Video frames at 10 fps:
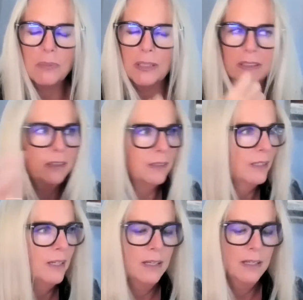but
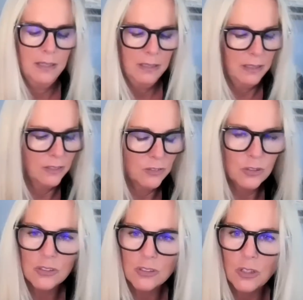as
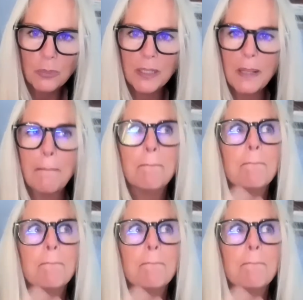soon as it opened up,